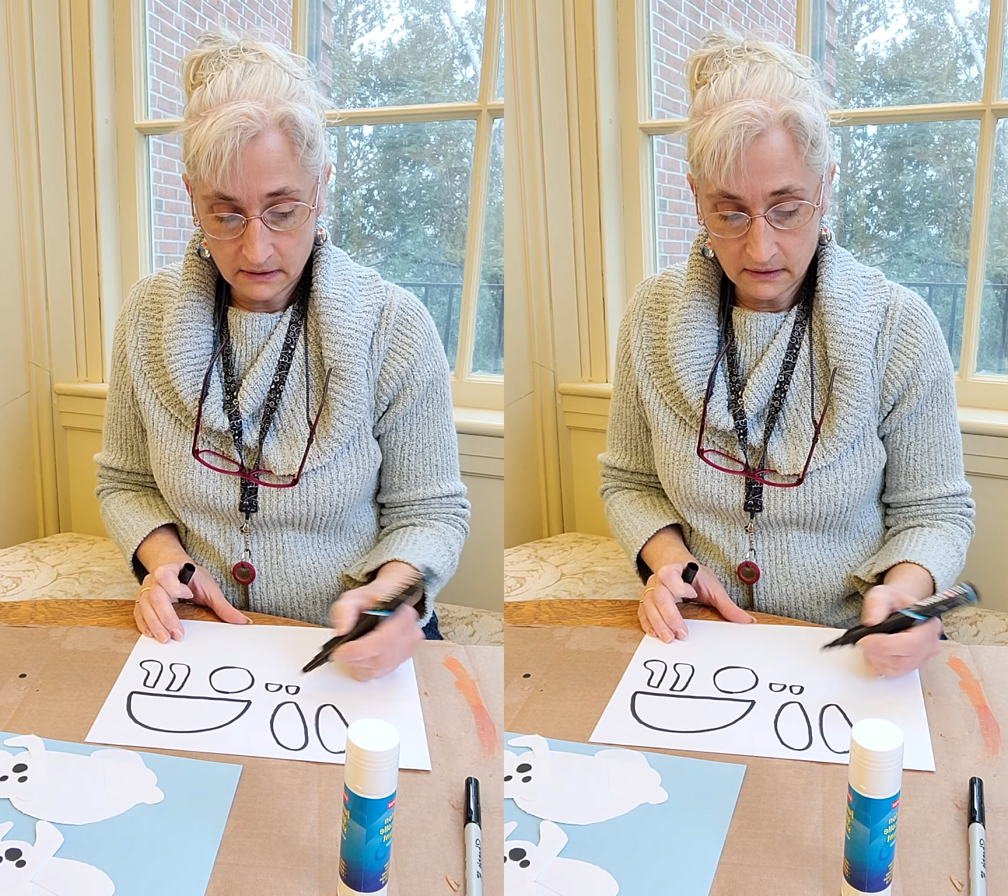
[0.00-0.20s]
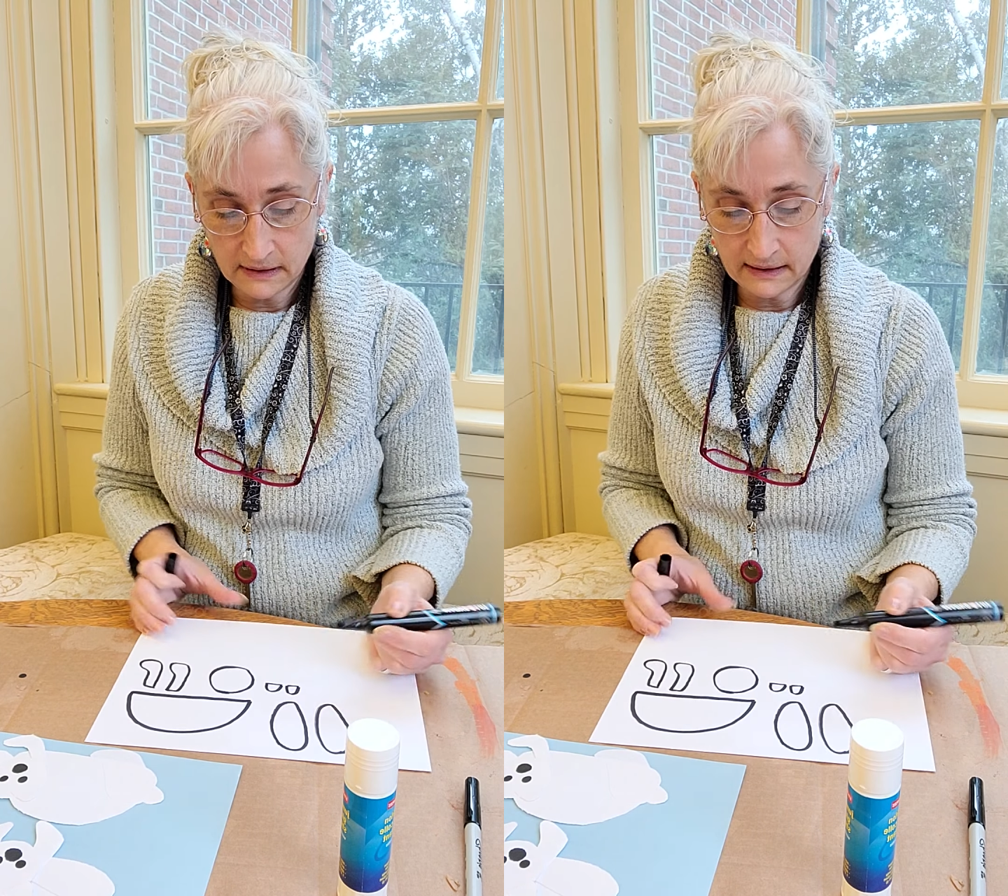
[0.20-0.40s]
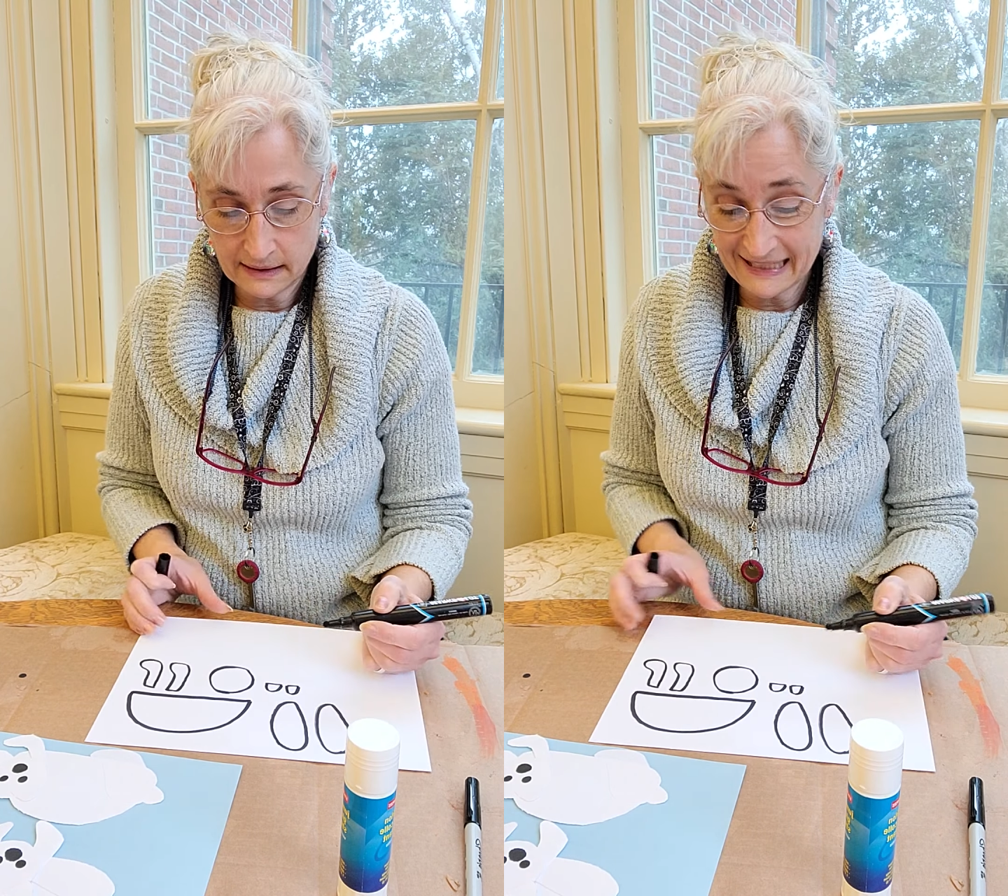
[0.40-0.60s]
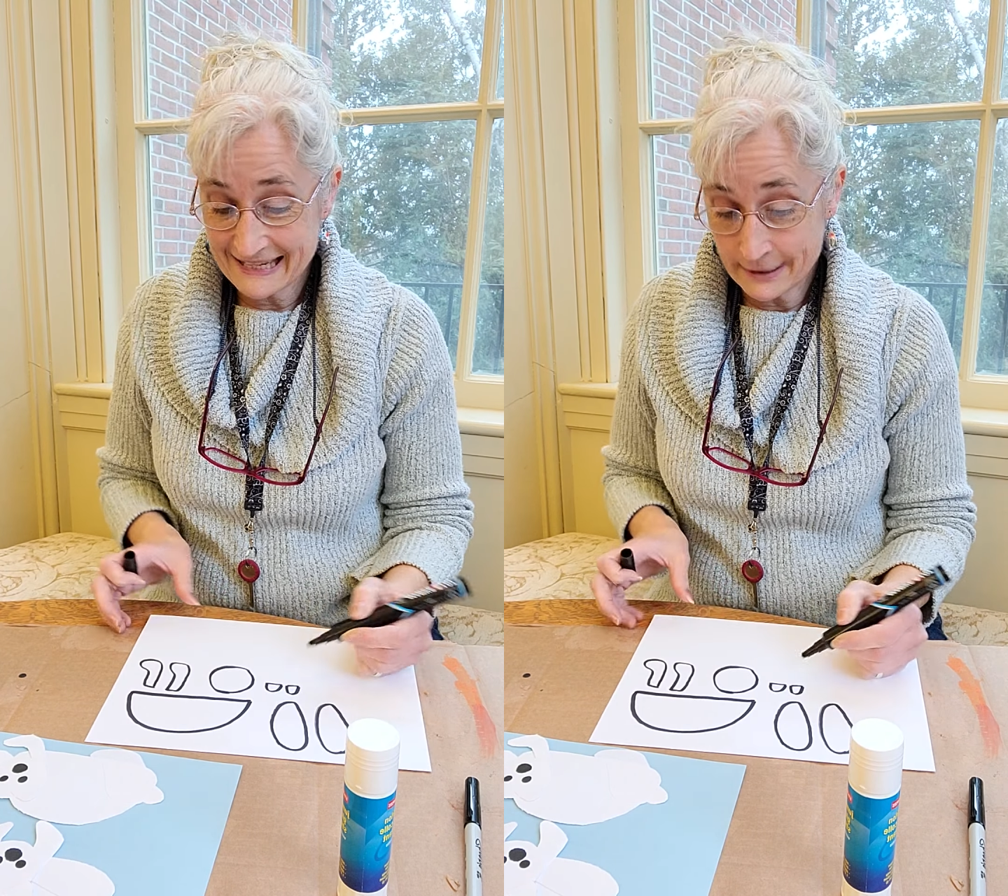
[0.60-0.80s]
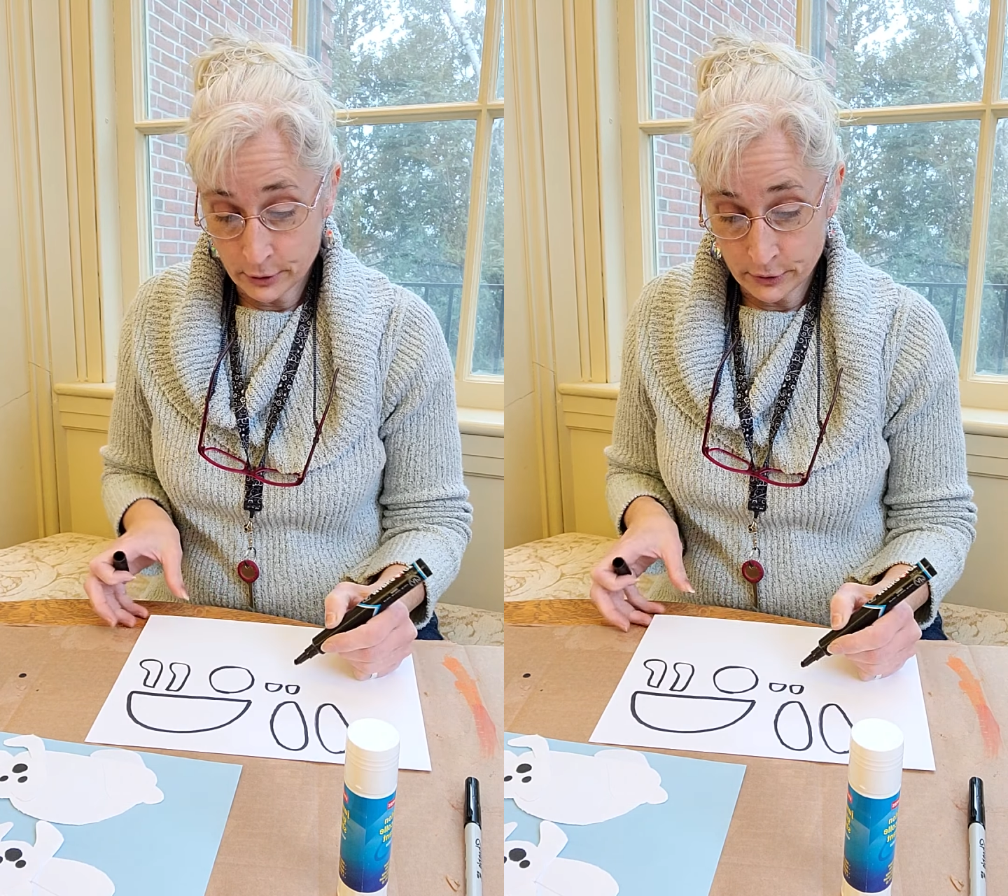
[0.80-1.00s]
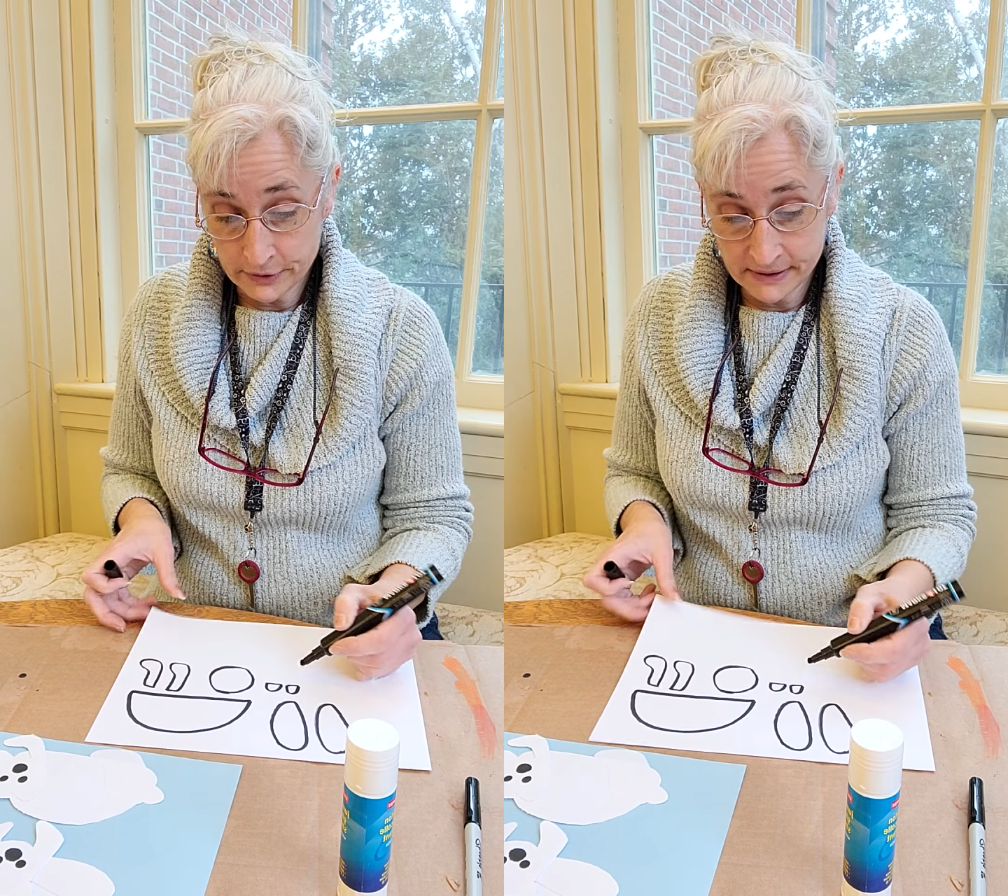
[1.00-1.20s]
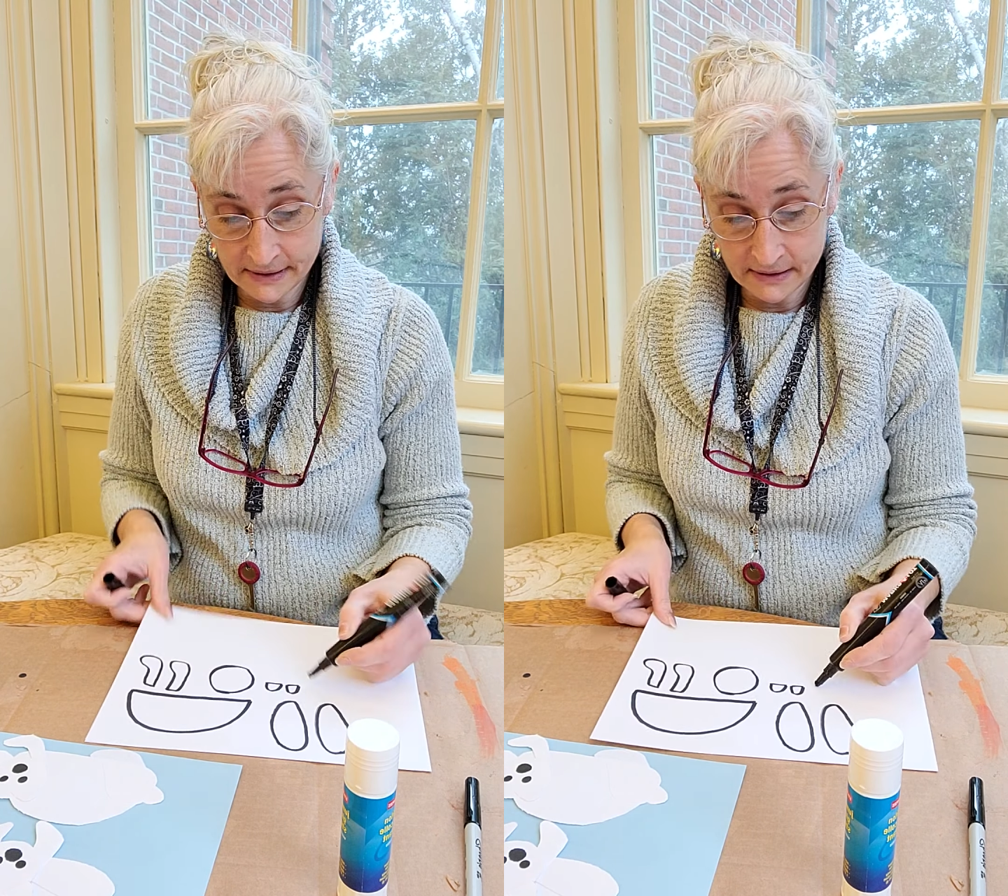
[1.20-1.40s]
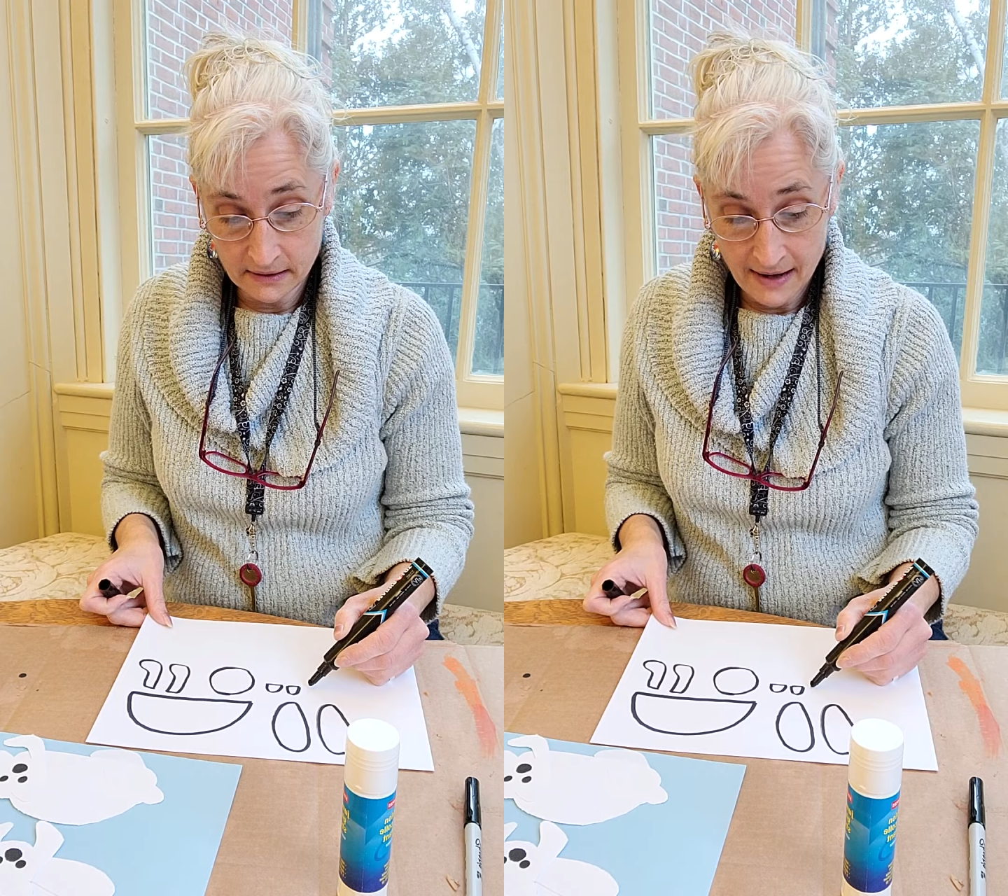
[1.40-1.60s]
little
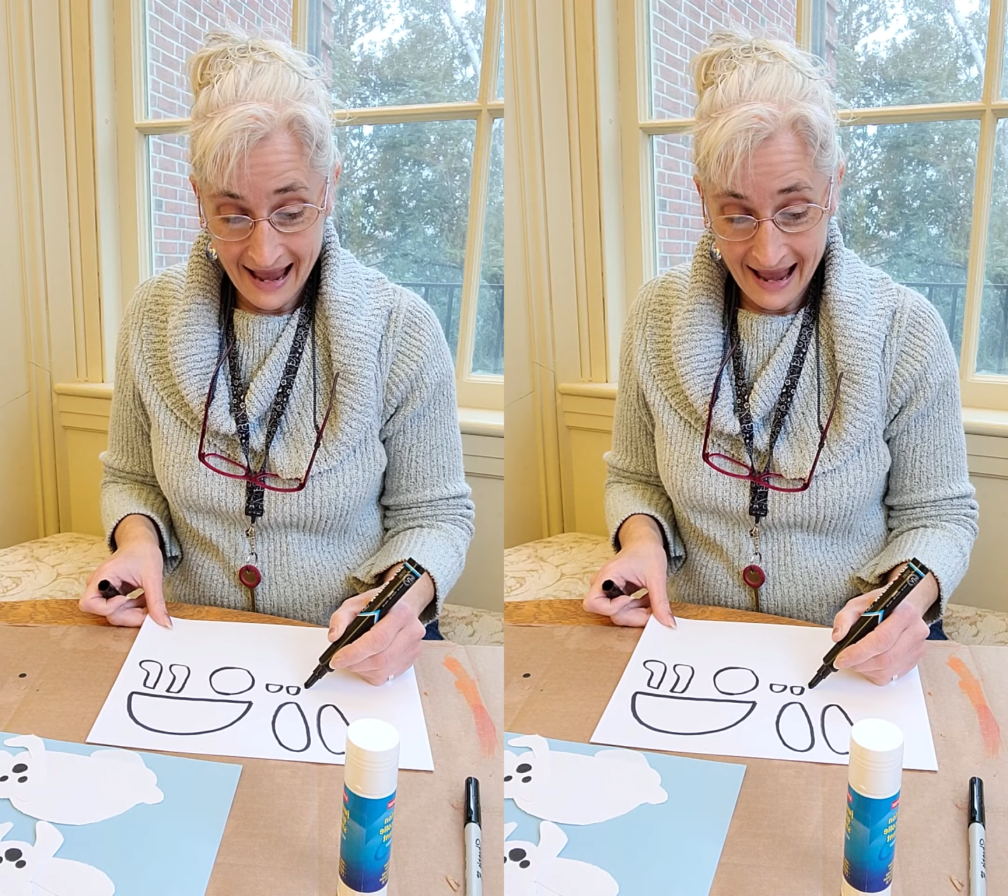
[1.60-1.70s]
ears,